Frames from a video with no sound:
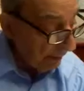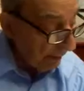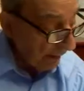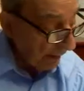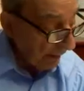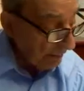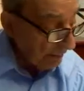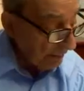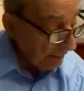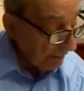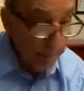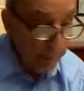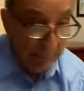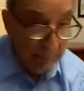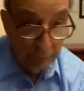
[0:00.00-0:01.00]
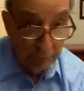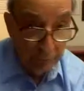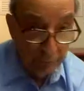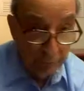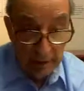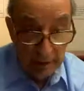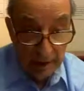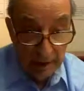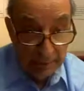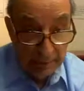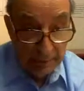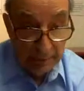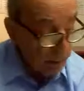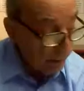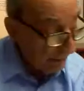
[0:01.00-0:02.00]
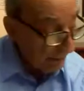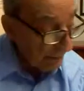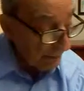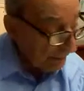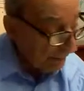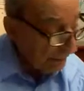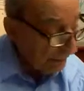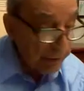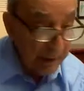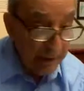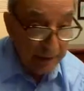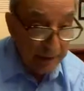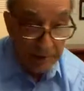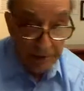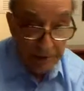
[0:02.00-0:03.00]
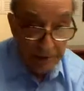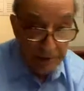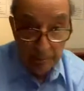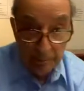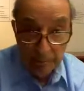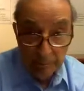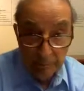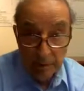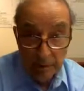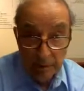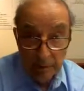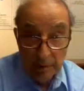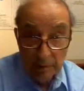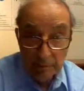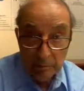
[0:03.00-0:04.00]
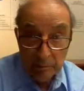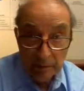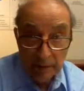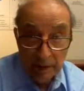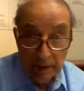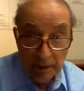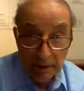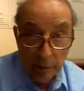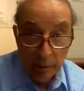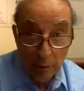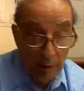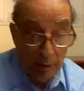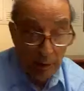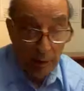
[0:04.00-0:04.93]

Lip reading: And not to be forgotten, last but not least in this category,